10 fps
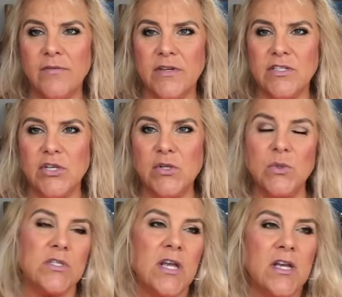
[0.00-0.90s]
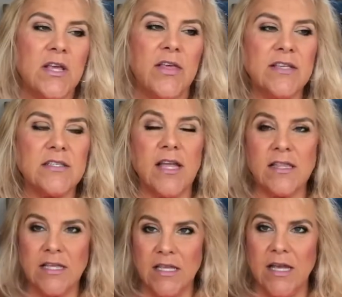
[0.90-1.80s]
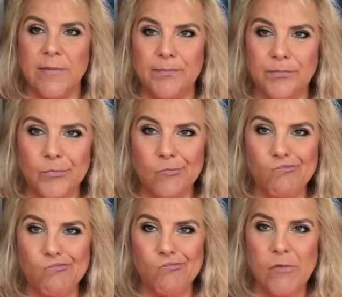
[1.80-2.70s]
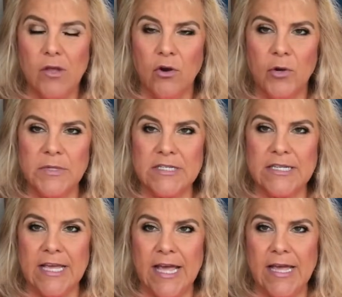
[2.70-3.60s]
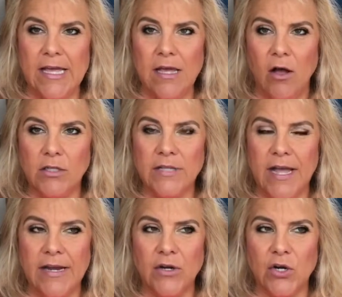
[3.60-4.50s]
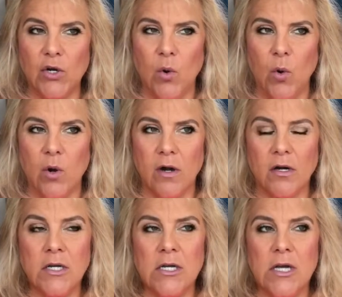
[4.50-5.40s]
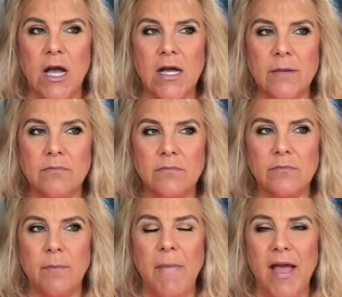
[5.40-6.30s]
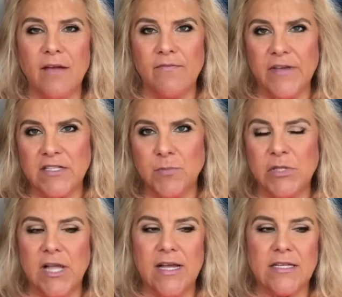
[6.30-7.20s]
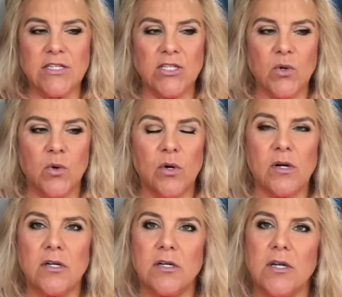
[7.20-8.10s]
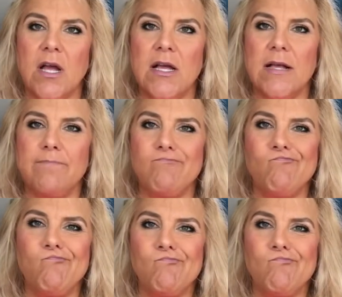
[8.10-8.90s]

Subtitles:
of us use things like the Urban Decay All-Nighter or MAC Fix Plus or